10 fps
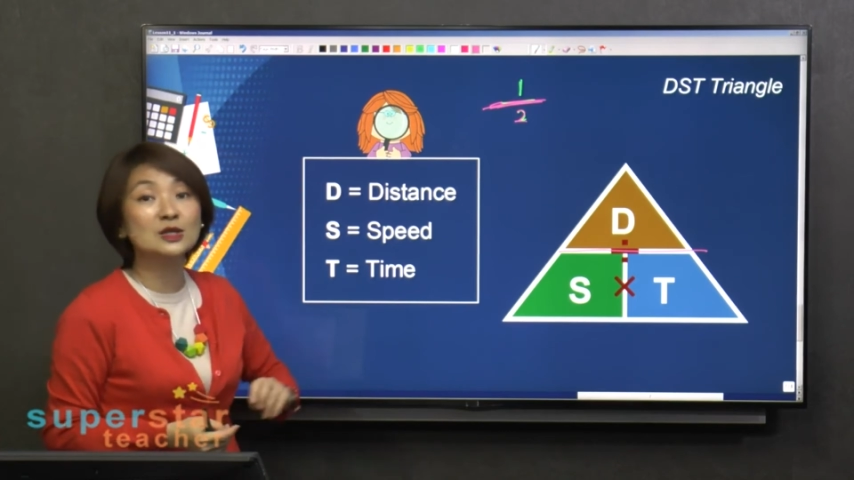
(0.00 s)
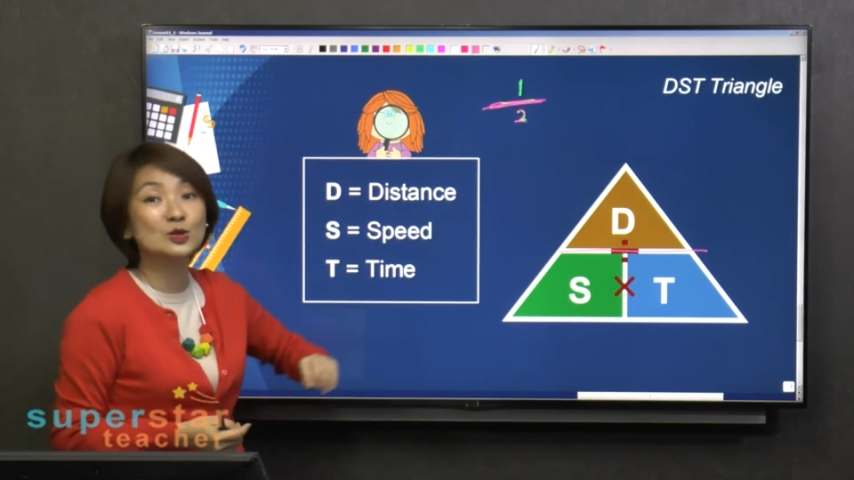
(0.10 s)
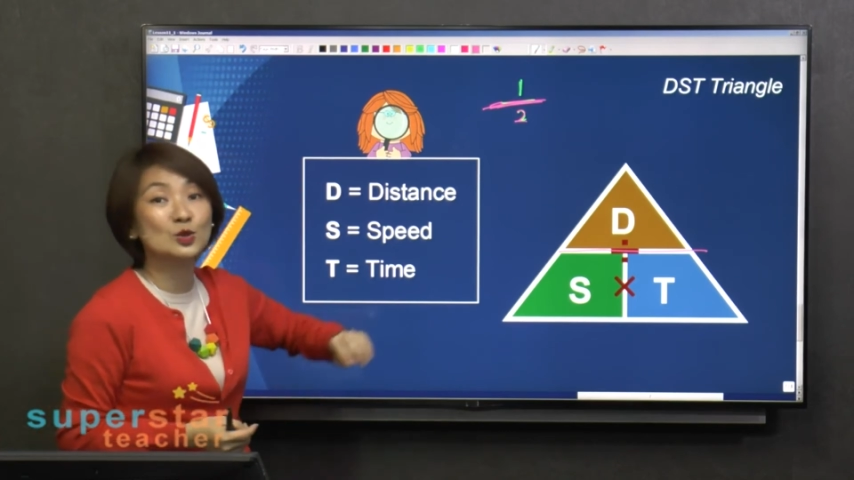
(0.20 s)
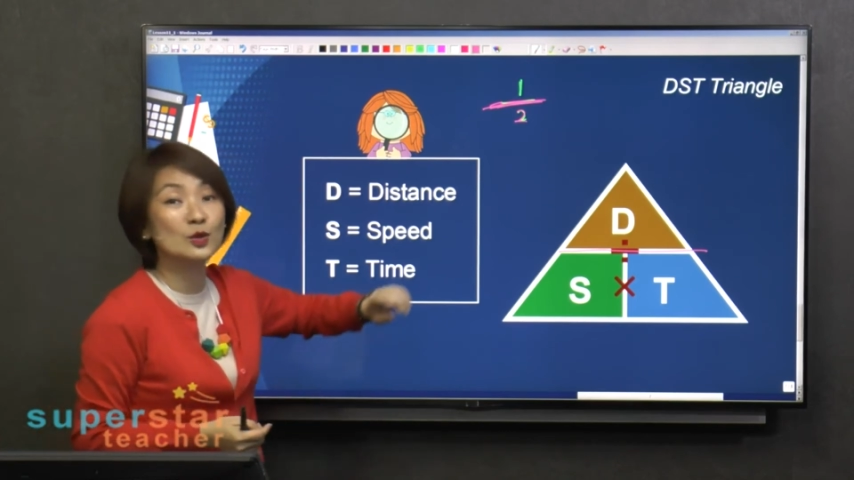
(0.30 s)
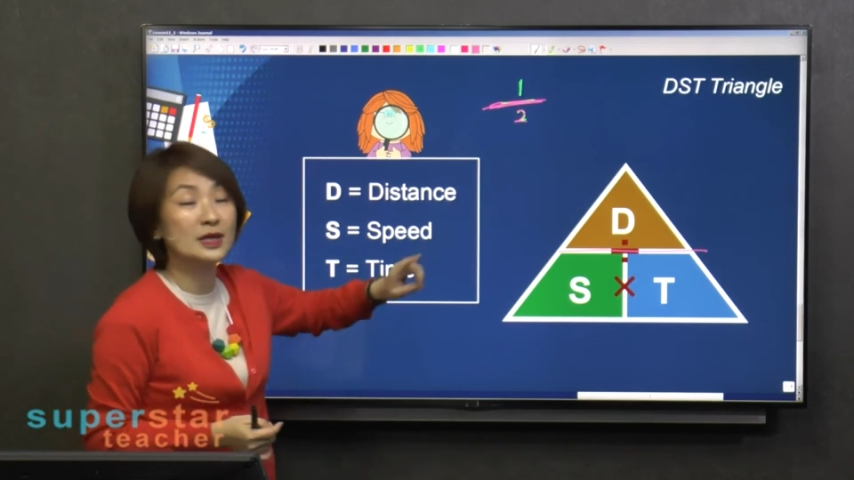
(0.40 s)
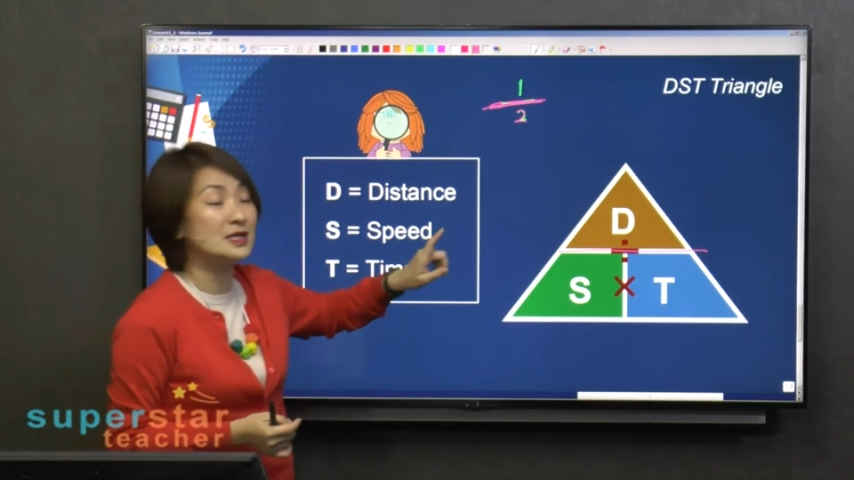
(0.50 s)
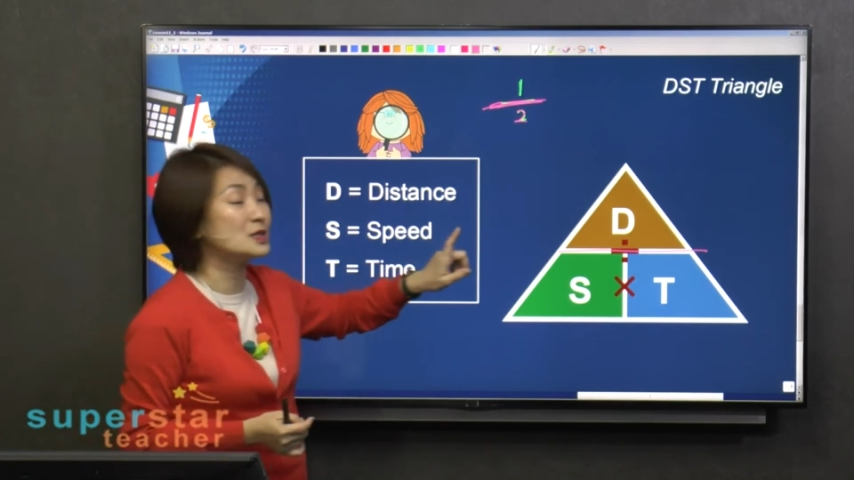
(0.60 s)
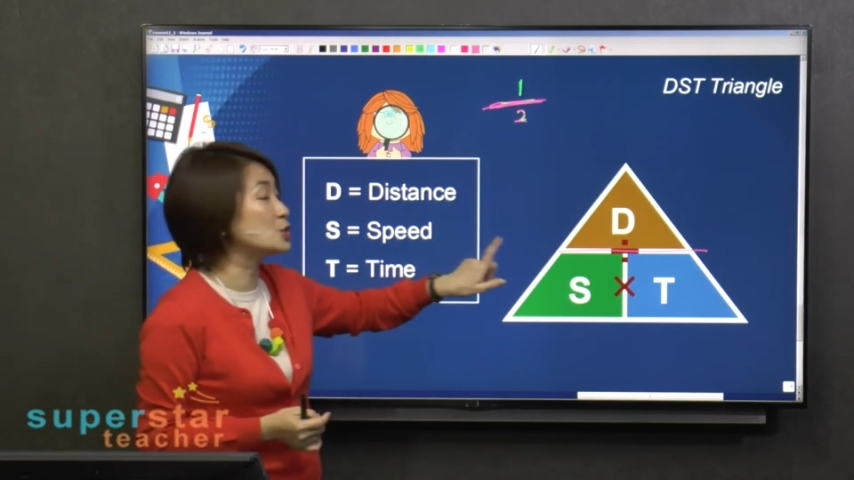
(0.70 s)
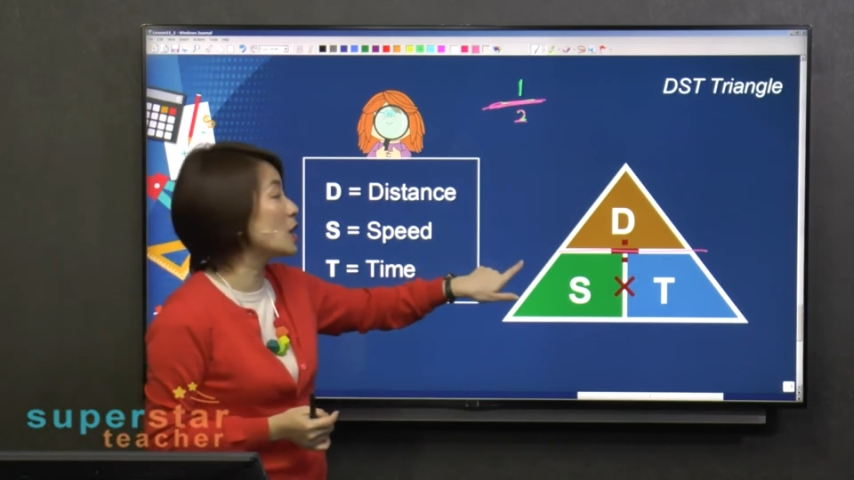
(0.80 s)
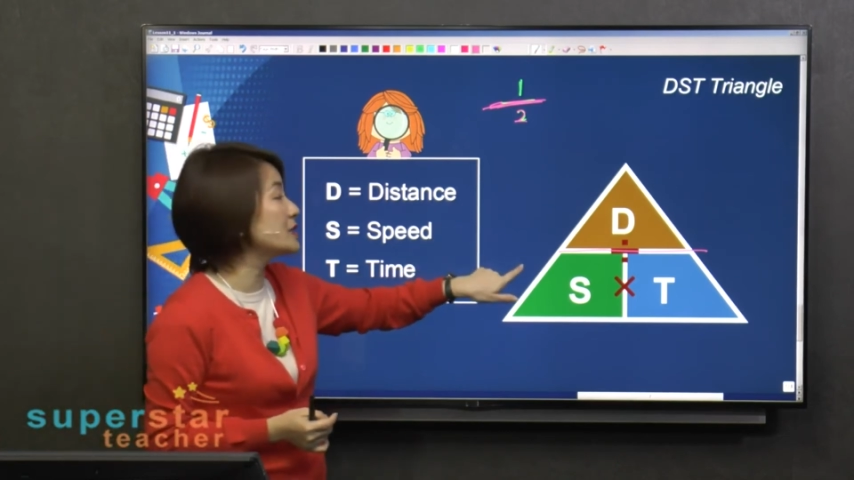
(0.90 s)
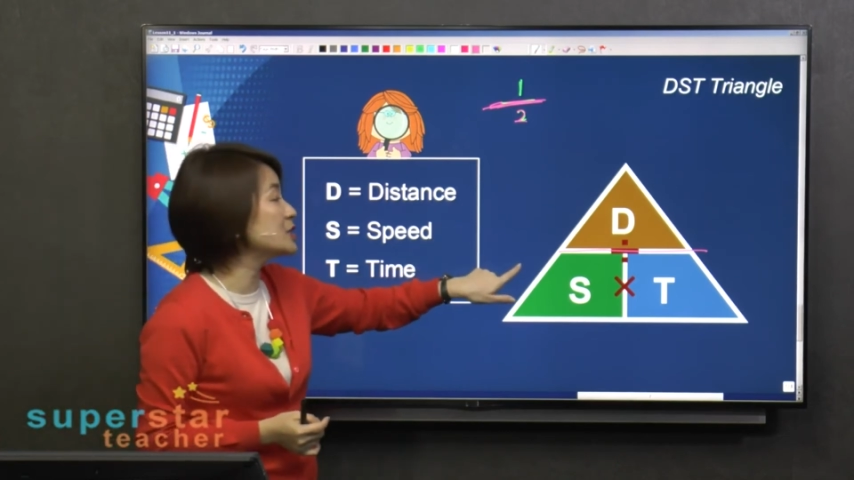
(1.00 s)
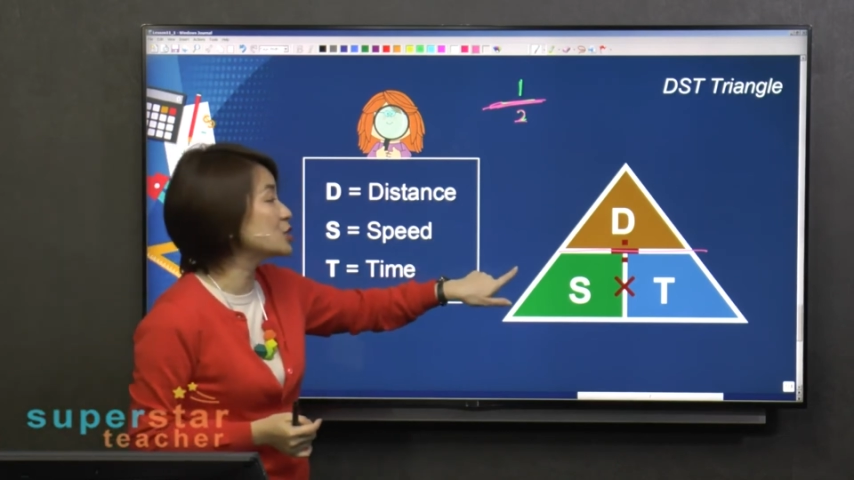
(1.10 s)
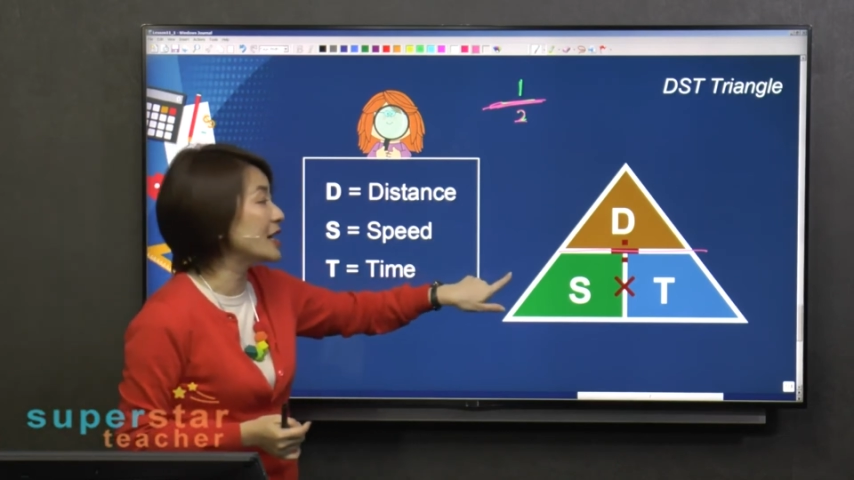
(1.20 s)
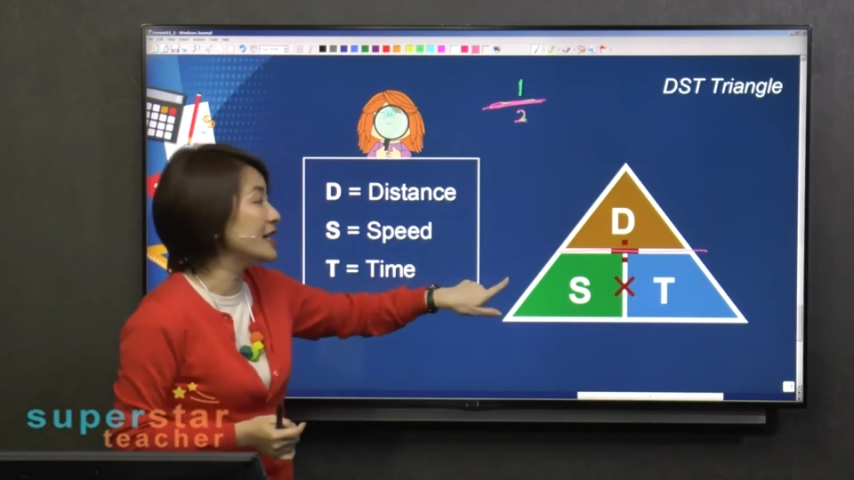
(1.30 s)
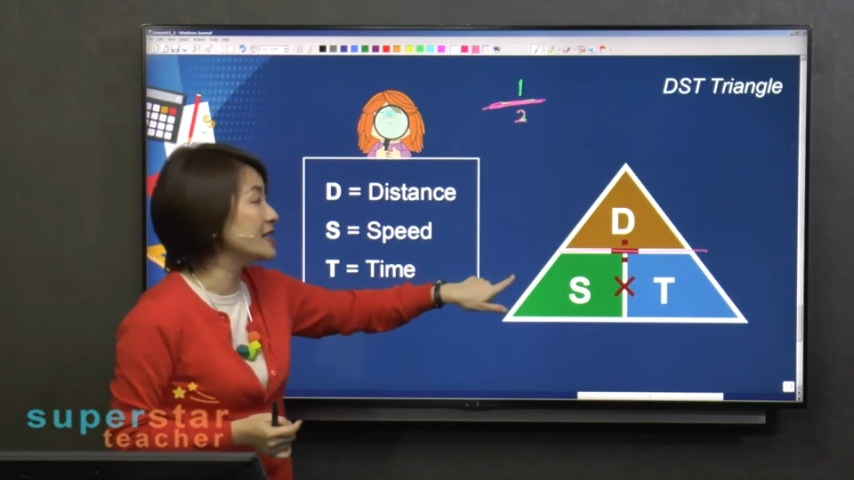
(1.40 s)
to do is draw this
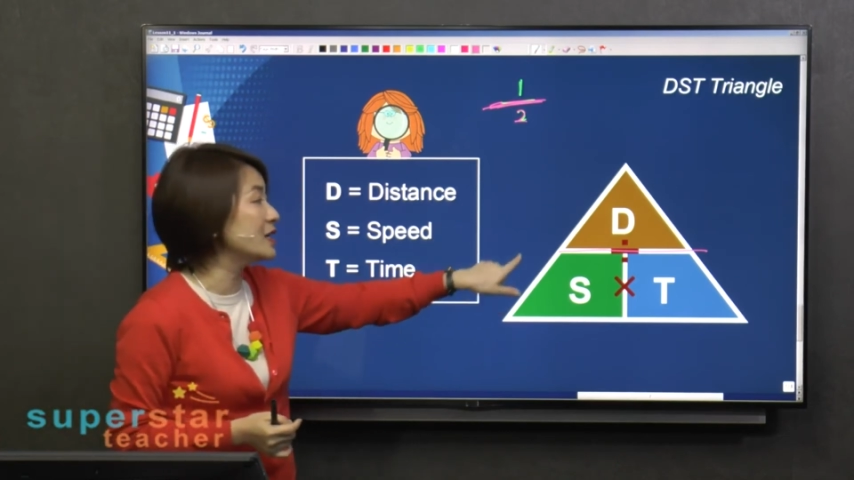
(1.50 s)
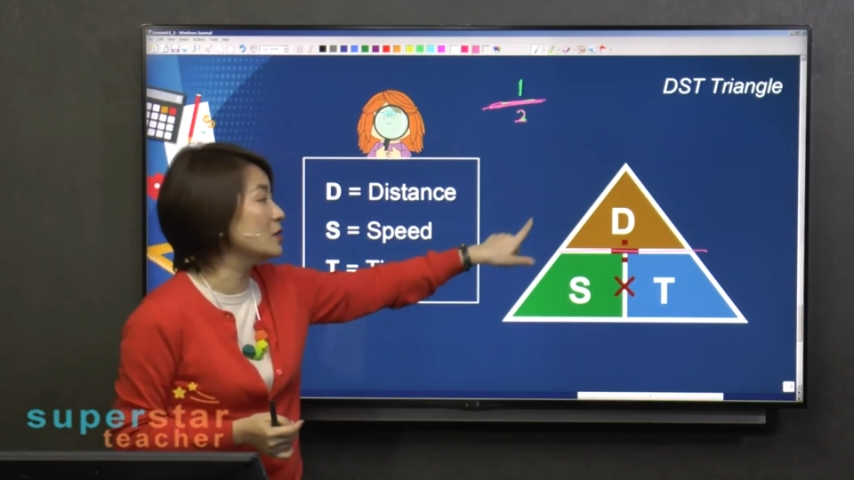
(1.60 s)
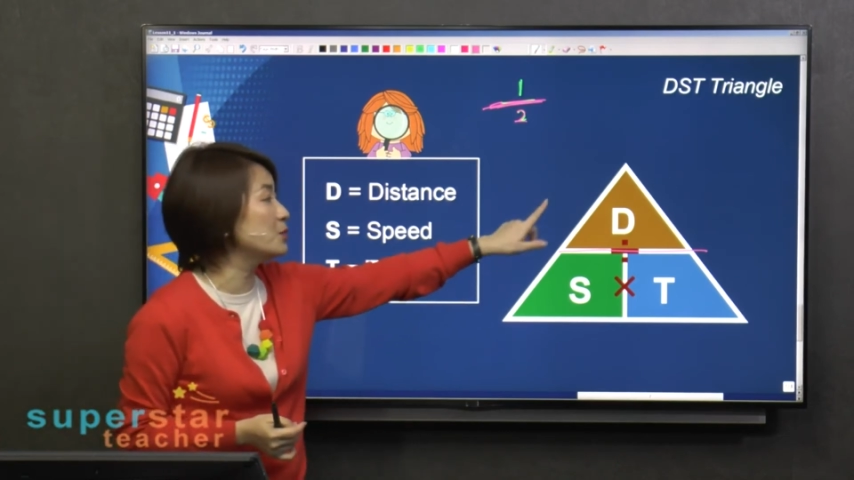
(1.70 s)
triangle,